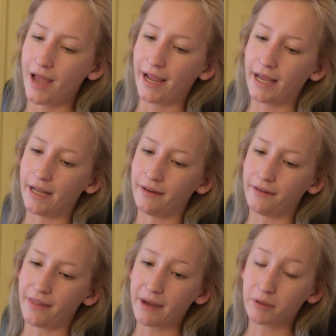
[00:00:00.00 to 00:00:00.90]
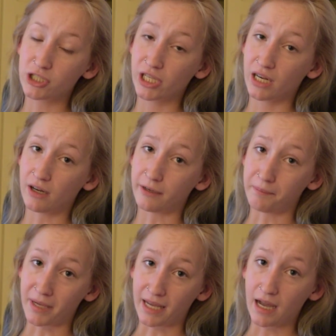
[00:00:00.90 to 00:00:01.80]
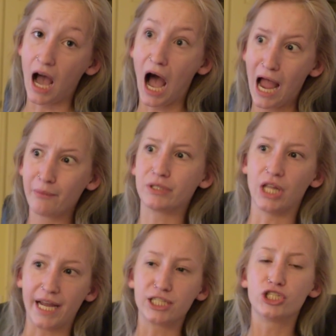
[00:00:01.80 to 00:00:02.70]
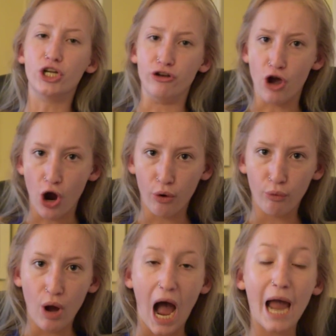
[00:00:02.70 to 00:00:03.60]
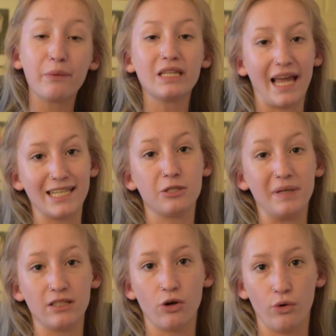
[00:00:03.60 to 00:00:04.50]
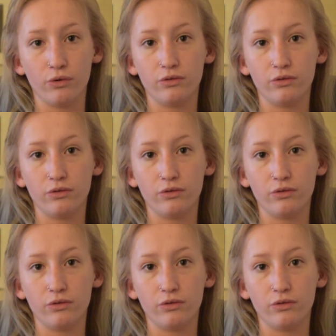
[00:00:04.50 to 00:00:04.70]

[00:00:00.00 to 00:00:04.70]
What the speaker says: and they were cheating on me, I would like to know. I would like to be told.